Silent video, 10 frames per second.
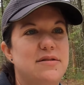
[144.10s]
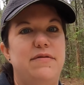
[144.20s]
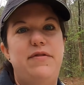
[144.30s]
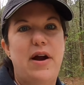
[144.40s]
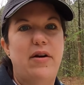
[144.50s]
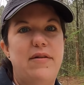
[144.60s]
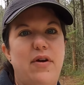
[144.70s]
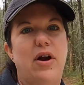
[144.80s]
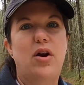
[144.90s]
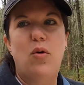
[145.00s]
very,
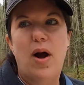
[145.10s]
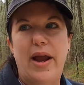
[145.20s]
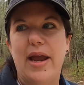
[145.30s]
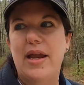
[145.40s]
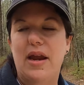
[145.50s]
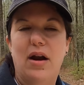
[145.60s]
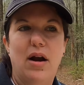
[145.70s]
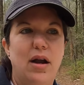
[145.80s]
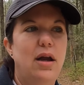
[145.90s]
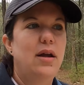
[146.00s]
very quiet here.